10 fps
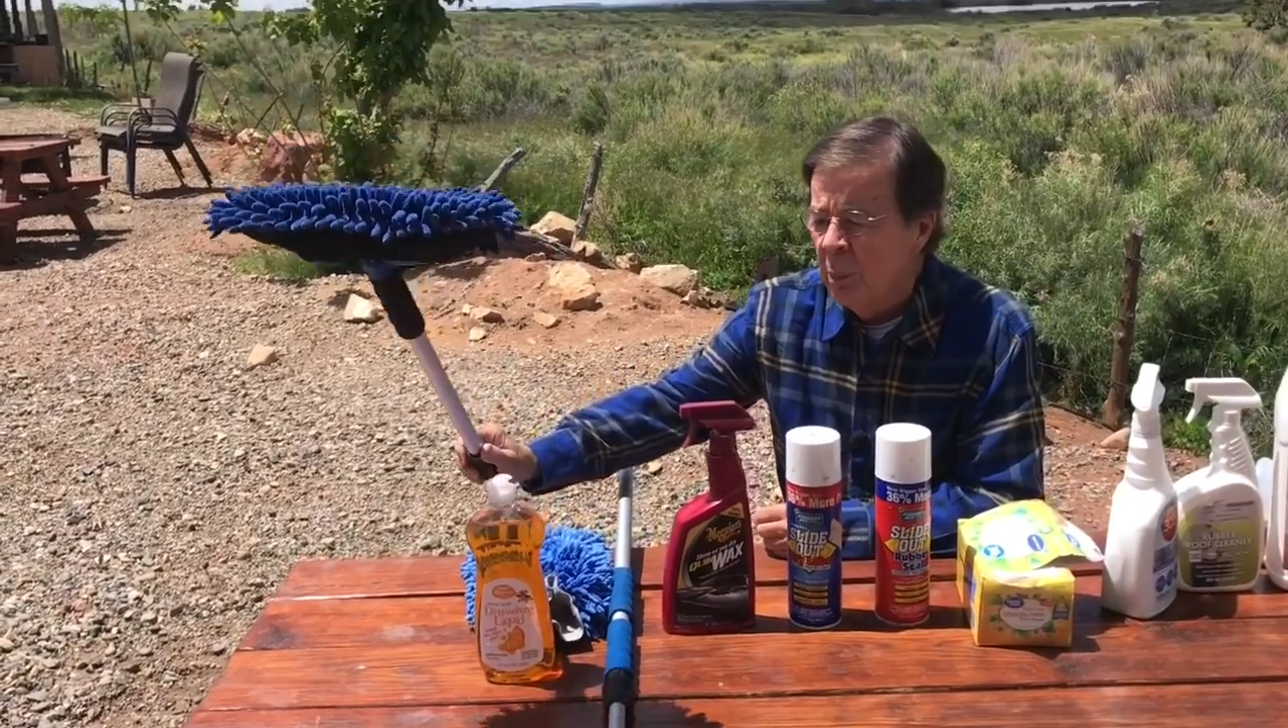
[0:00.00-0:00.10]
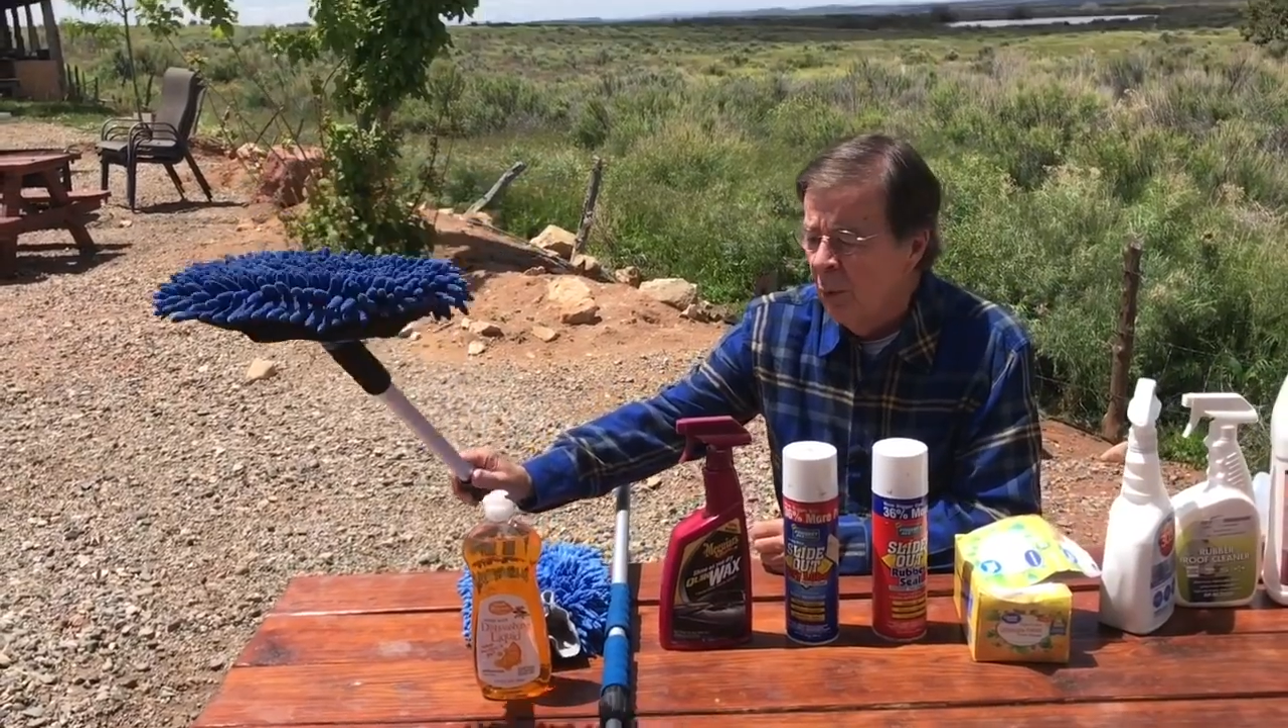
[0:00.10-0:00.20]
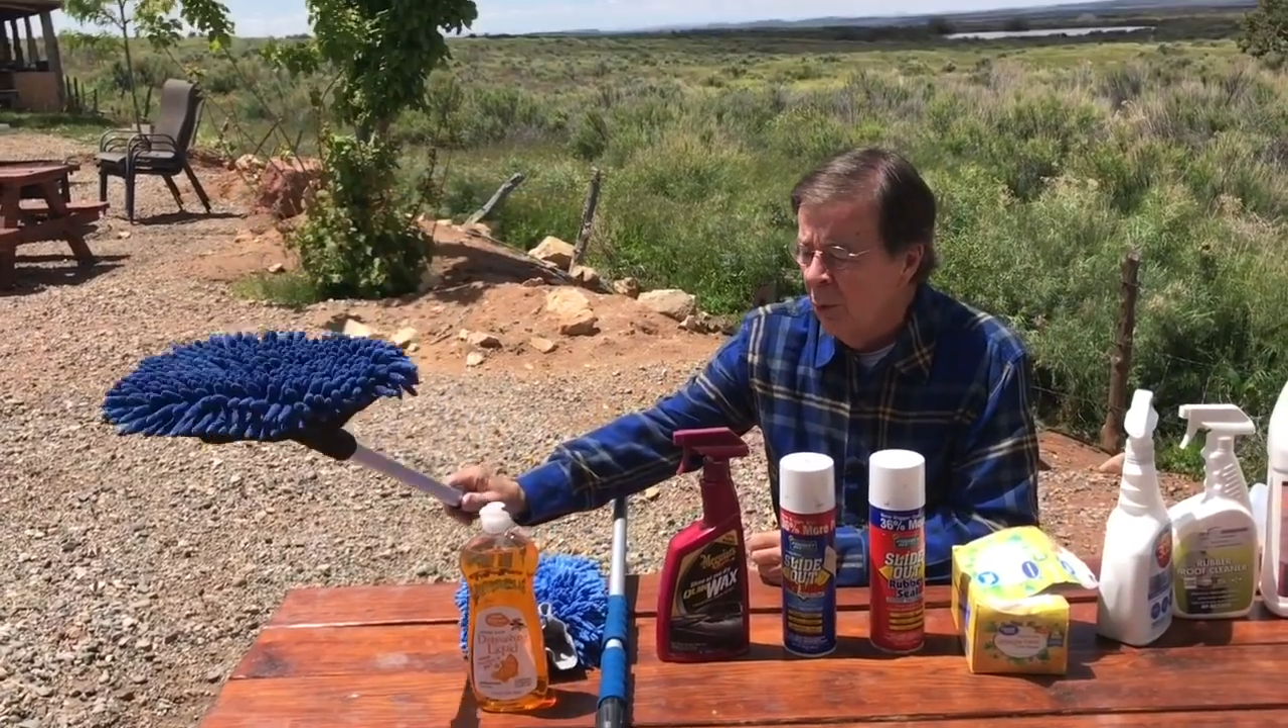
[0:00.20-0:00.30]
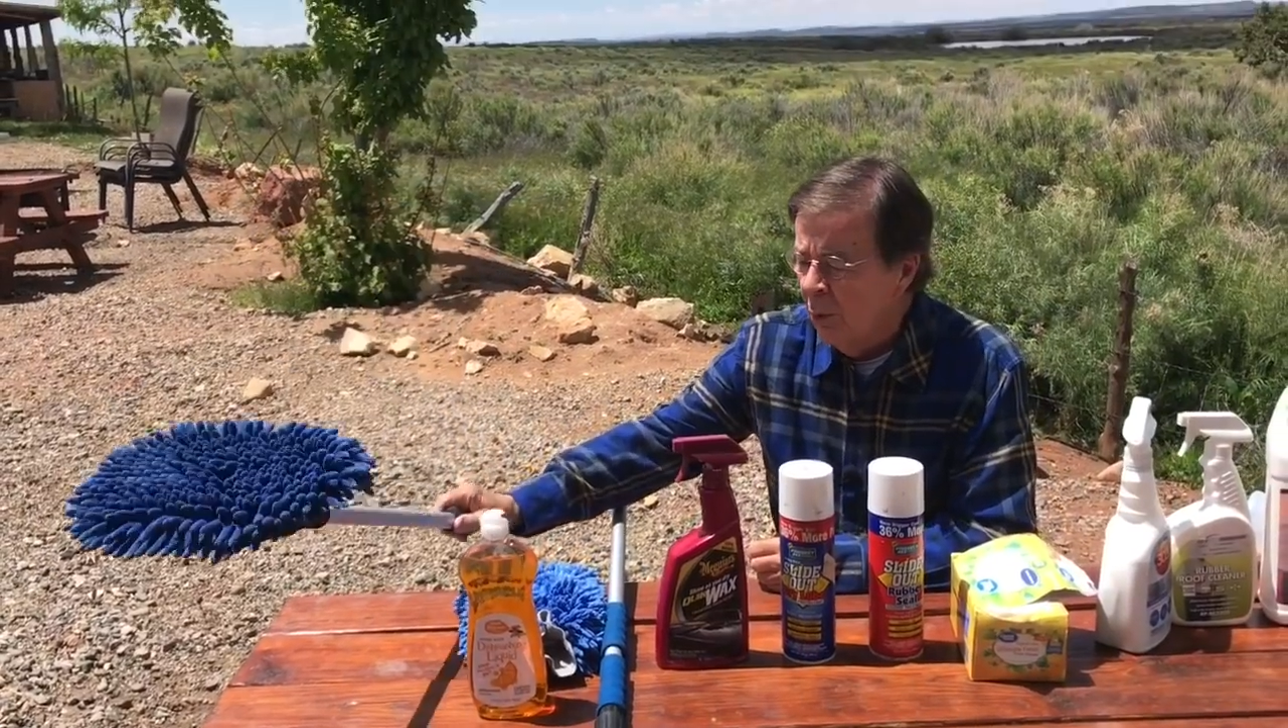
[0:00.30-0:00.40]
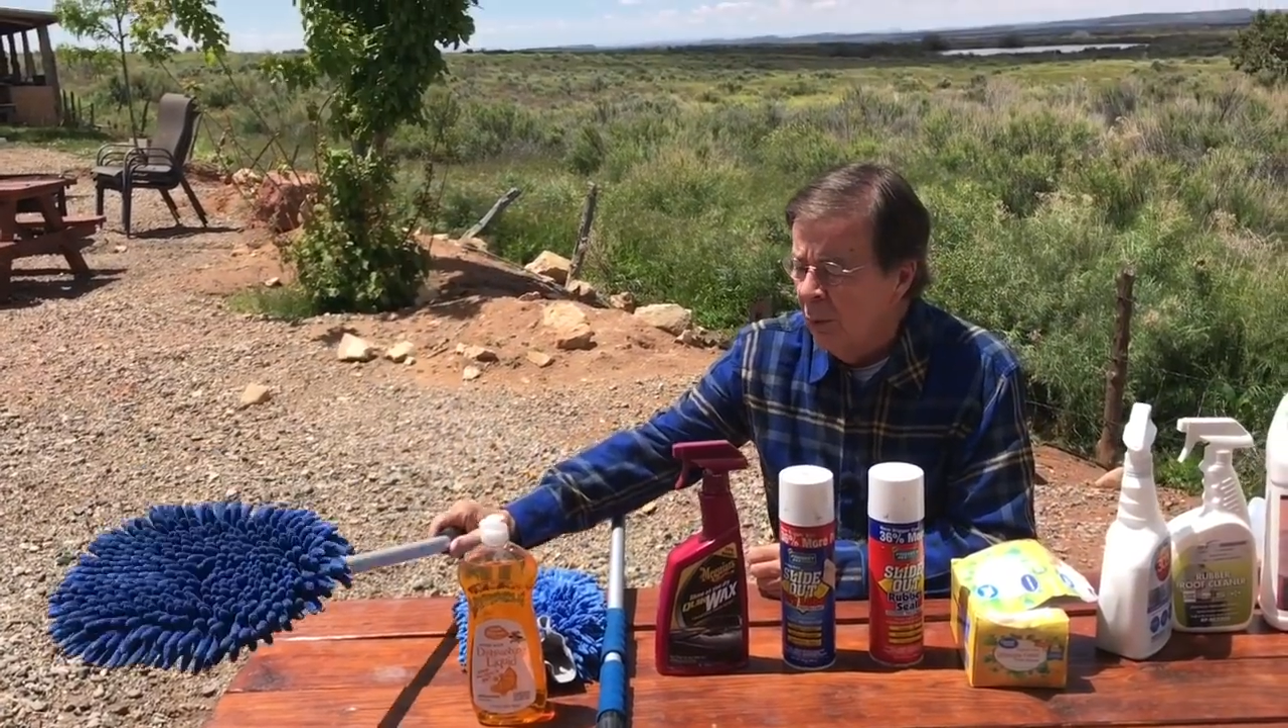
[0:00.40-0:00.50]

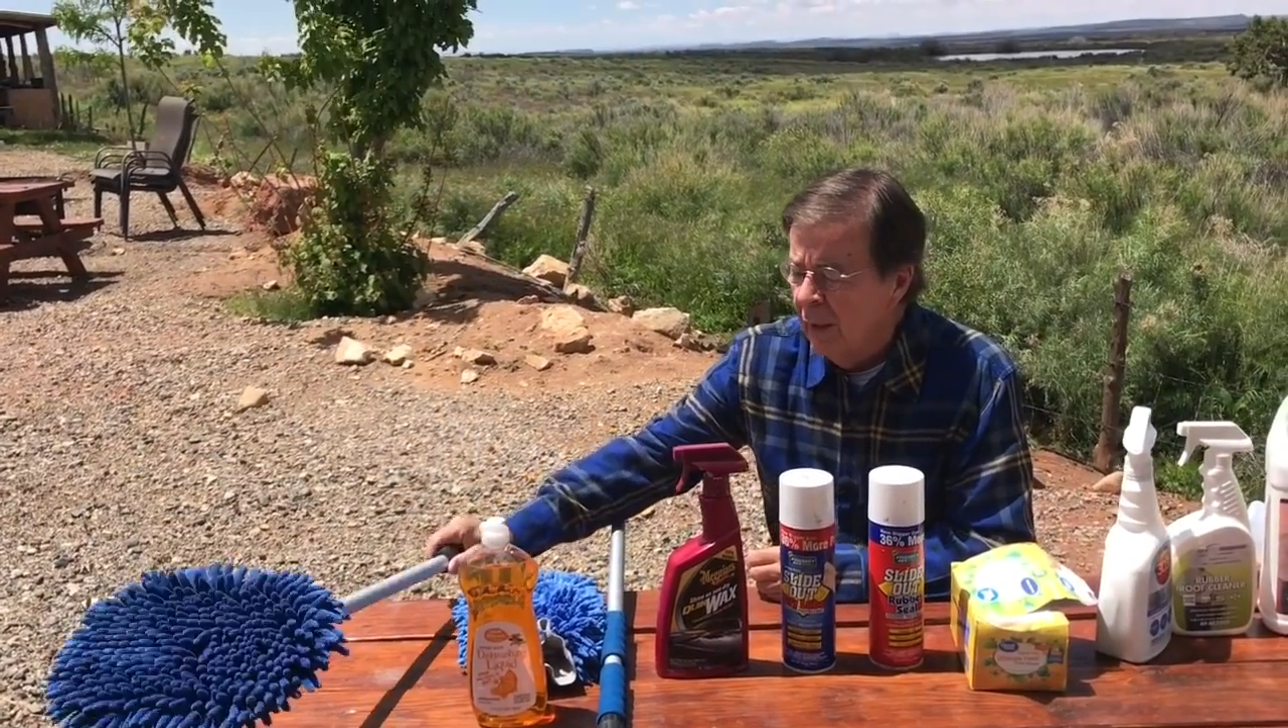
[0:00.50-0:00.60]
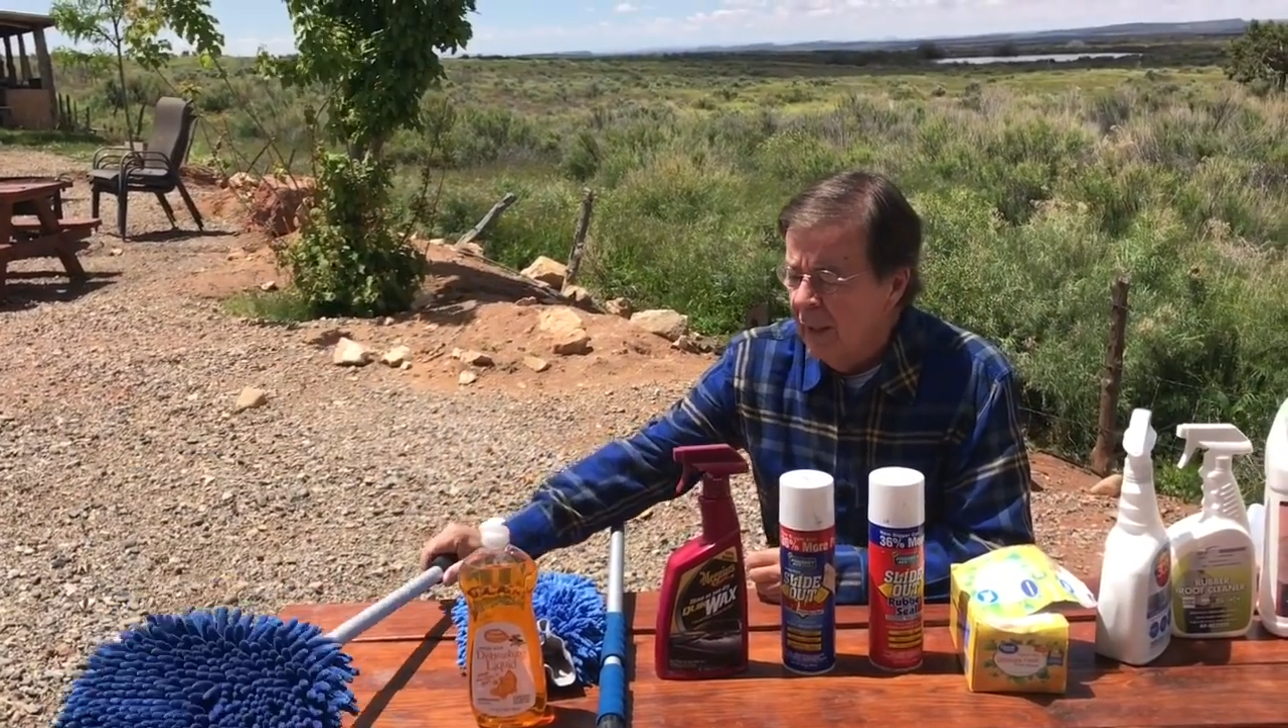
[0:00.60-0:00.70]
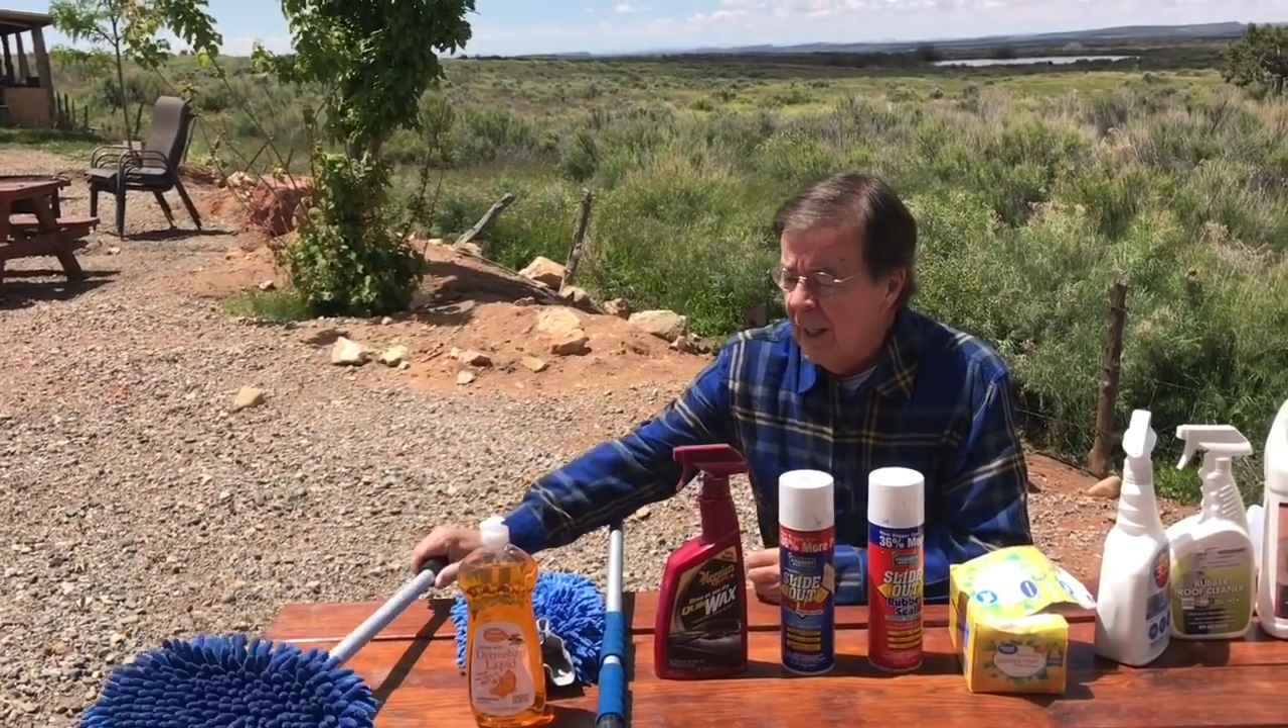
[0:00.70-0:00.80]
pole.